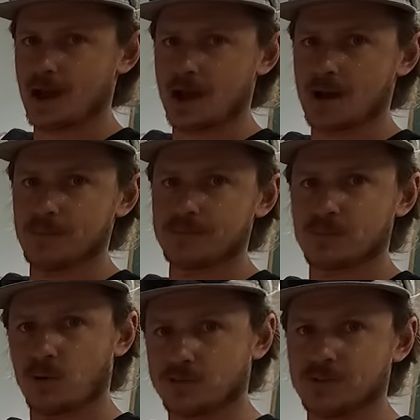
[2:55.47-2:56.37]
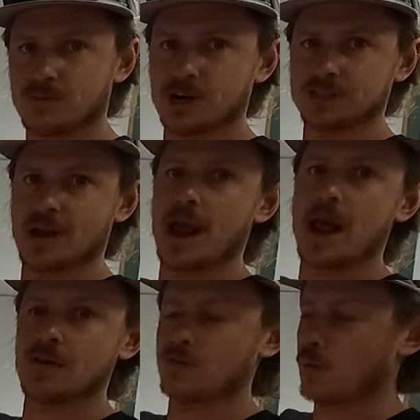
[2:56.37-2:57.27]
um, positive pressure
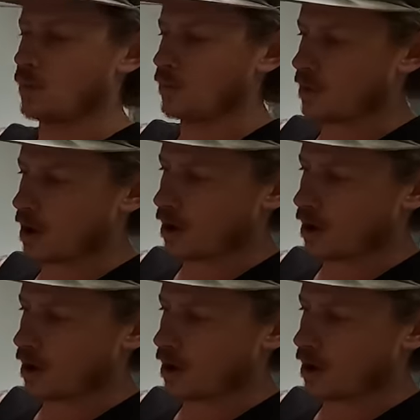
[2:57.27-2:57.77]
out of all the